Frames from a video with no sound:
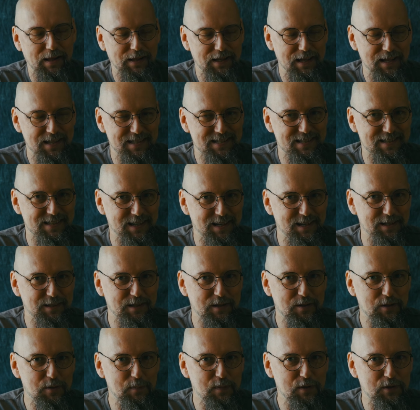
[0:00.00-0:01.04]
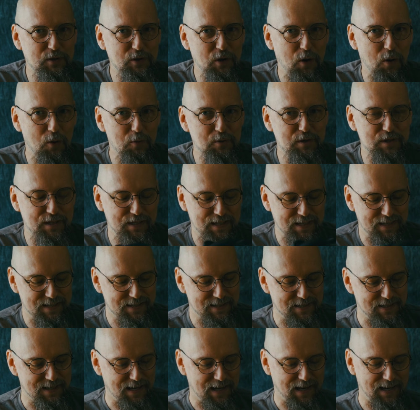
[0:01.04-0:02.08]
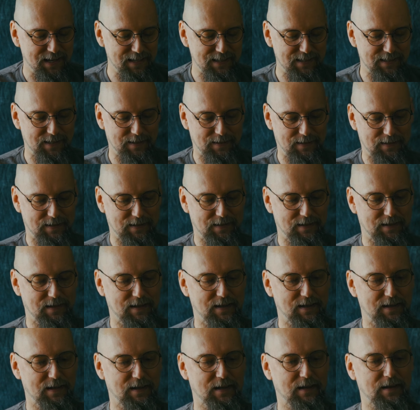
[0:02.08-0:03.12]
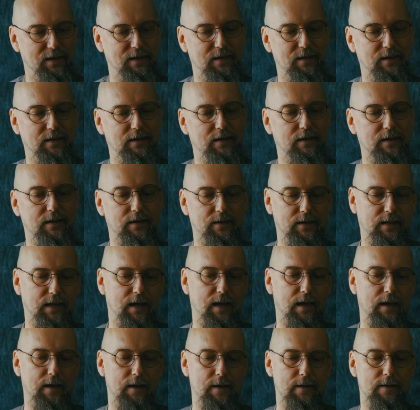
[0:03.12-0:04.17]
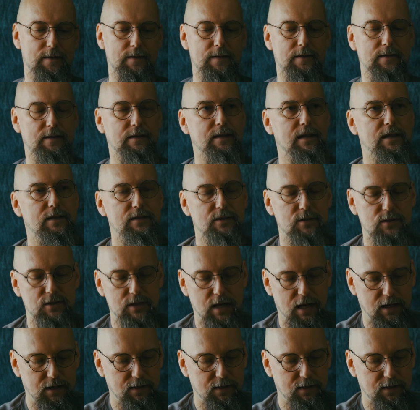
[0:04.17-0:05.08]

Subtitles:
it's starting to be toasty inside. Okay, let's check